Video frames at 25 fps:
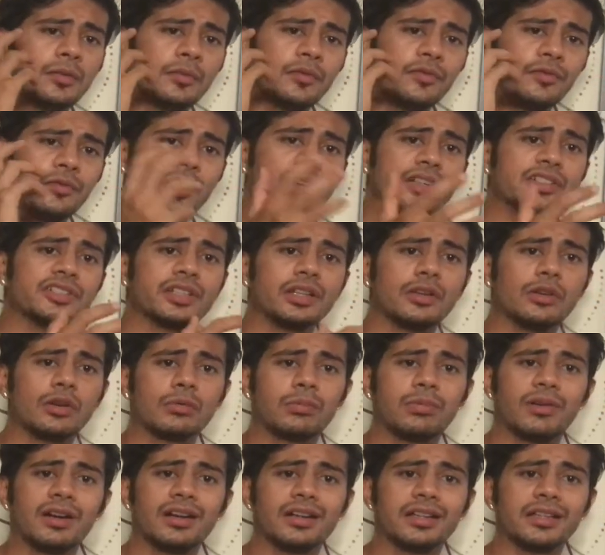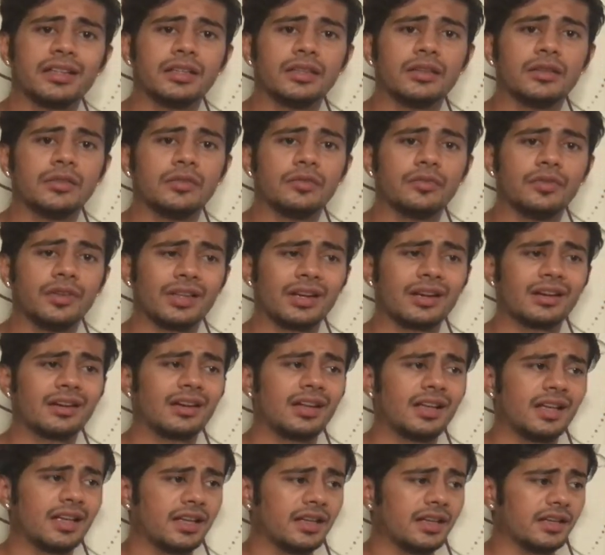function or party
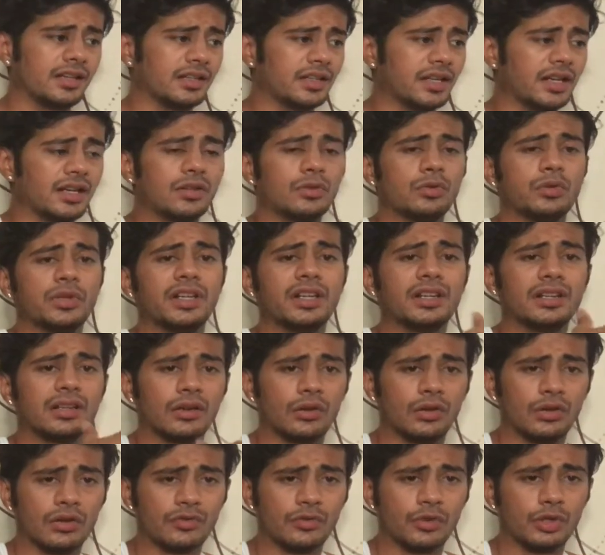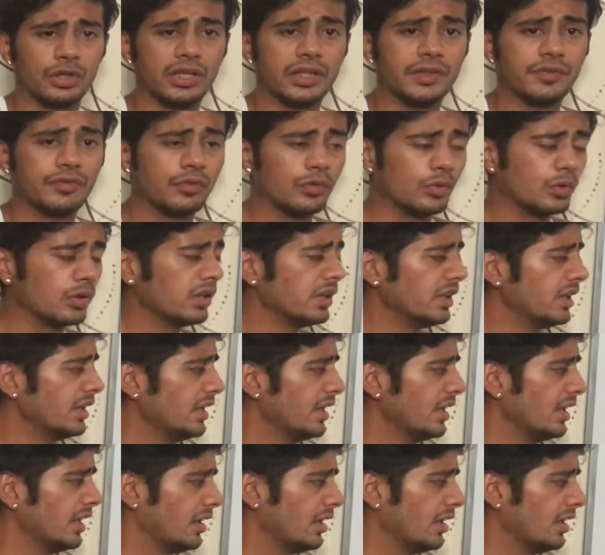where I get to eat a lot of oily food,